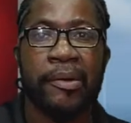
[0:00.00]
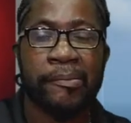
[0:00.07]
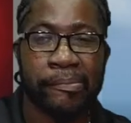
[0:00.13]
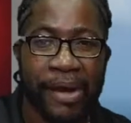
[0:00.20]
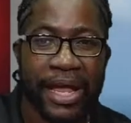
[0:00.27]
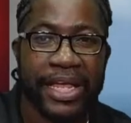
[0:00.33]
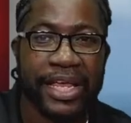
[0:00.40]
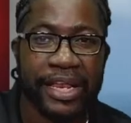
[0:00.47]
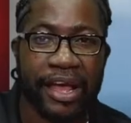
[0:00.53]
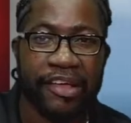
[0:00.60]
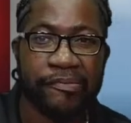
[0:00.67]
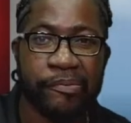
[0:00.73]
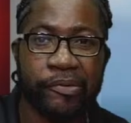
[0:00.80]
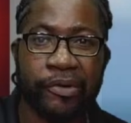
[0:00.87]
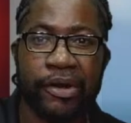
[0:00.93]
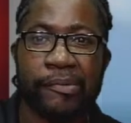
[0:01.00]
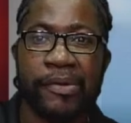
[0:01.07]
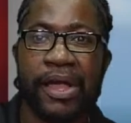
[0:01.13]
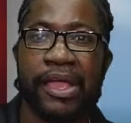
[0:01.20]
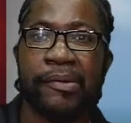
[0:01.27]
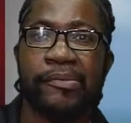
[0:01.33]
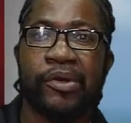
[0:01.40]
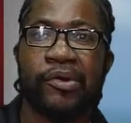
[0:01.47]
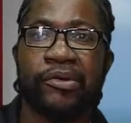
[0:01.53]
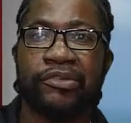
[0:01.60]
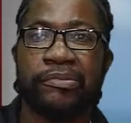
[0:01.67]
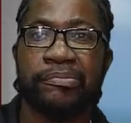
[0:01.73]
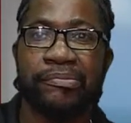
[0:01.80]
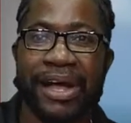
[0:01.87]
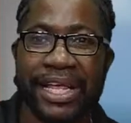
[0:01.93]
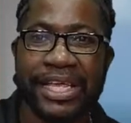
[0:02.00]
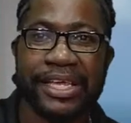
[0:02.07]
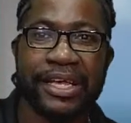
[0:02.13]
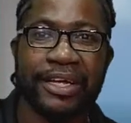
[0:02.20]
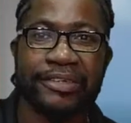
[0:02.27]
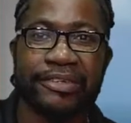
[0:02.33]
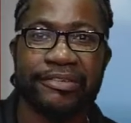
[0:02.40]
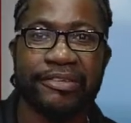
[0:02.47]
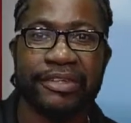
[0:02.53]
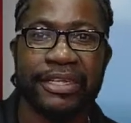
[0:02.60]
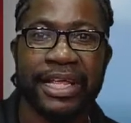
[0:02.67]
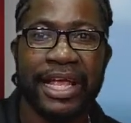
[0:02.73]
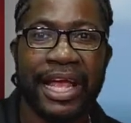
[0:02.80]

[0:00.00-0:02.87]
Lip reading: Mikey Live program. I am your host, Mikey Hutchinson.